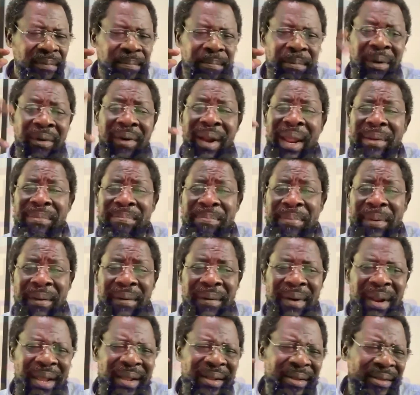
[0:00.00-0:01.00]

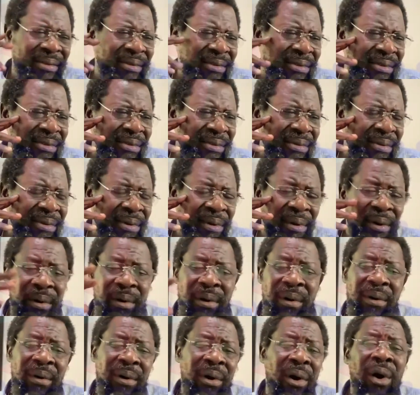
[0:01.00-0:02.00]
grandparents
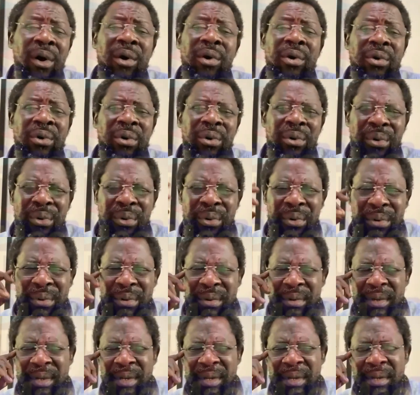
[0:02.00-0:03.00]
or
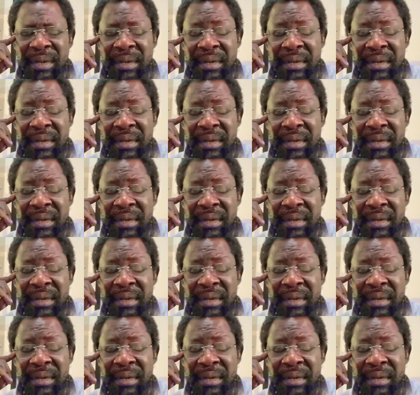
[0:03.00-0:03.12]
uncle.